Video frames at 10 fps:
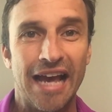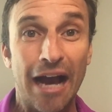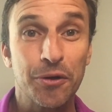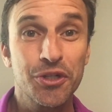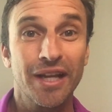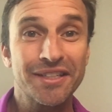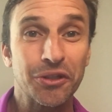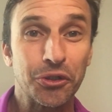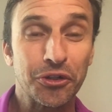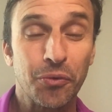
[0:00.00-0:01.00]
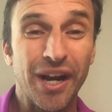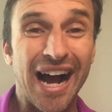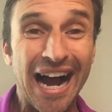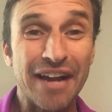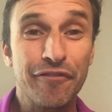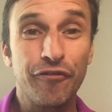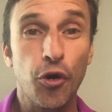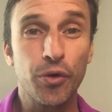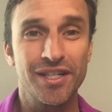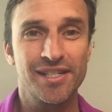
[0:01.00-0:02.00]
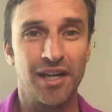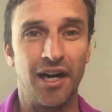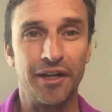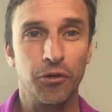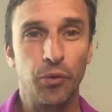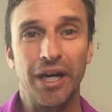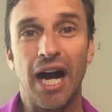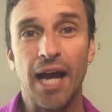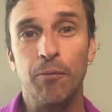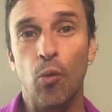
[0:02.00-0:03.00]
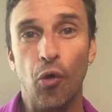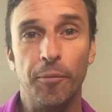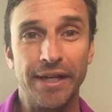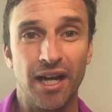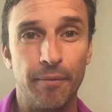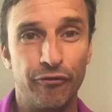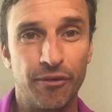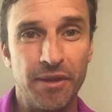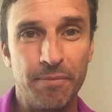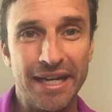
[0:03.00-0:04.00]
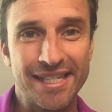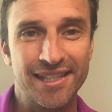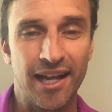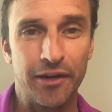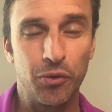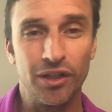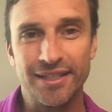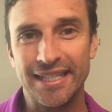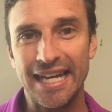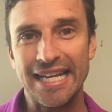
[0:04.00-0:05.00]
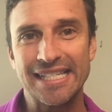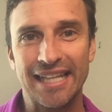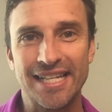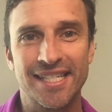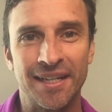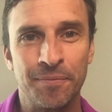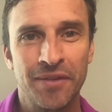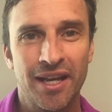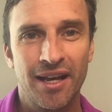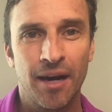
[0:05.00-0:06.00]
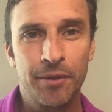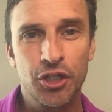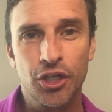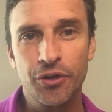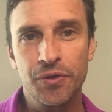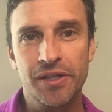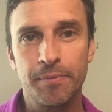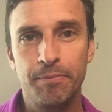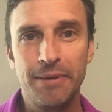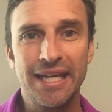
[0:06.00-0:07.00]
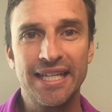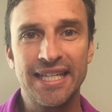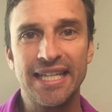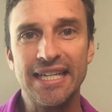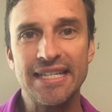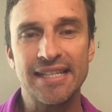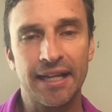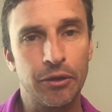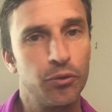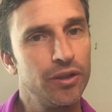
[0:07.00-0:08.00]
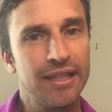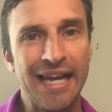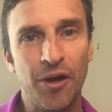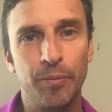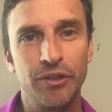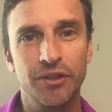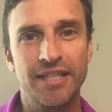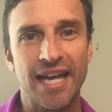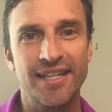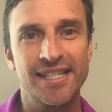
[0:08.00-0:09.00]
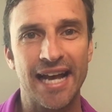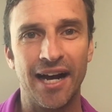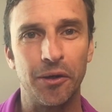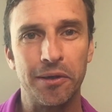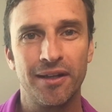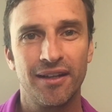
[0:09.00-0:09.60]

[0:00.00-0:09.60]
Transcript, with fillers: How would you like to learn what I focus on when I'm warming up from the baseline? Well, in today's lesson, I'm going to show you some big keys that can really help your tennis out.